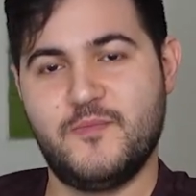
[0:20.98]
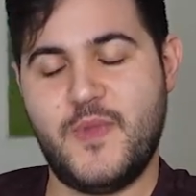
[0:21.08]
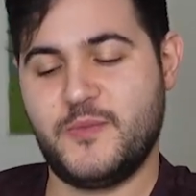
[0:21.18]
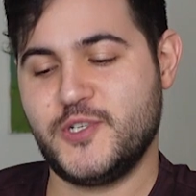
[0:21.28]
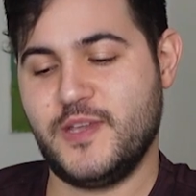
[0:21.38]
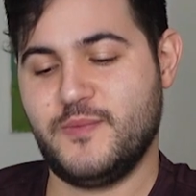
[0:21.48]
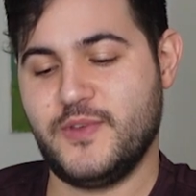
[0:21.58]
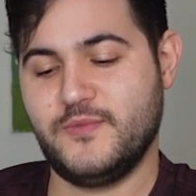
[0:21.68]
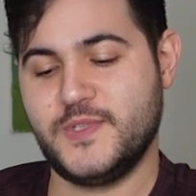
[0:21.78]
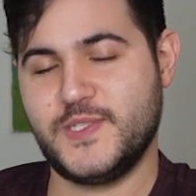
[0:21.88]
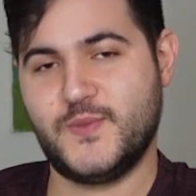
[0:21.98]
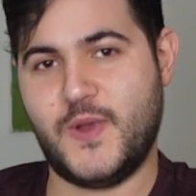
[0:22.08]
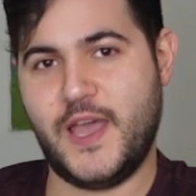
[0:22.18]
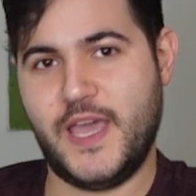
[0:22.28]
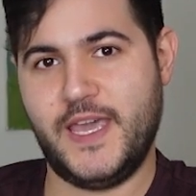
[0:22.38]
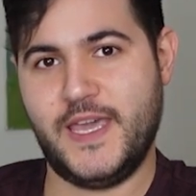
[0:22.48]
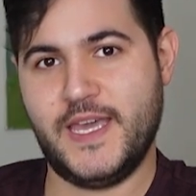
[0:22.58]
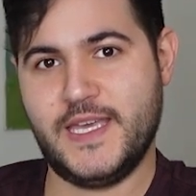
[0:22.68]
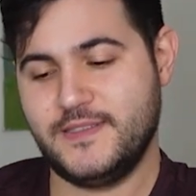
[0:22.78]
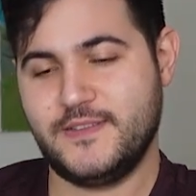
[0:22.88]
membership, which is
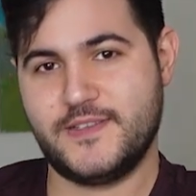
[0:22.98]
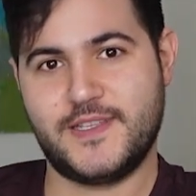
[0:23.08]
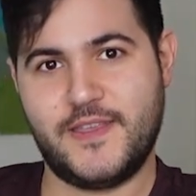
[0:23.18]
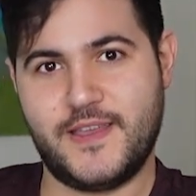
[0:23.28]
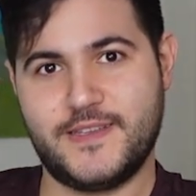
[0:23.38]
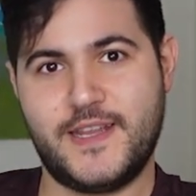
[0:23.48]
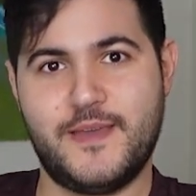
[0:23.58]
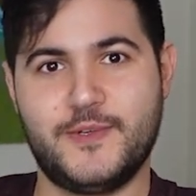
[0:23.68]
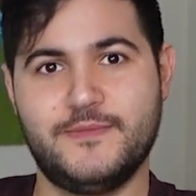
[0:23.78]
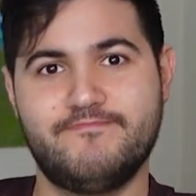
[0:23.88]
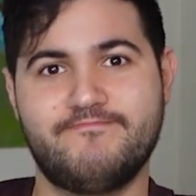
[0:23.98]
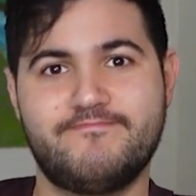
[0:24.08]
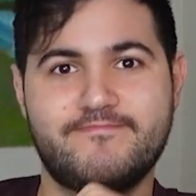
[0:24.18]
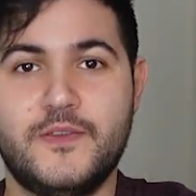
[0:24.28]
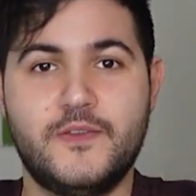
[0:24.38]
why there's nothing on the table.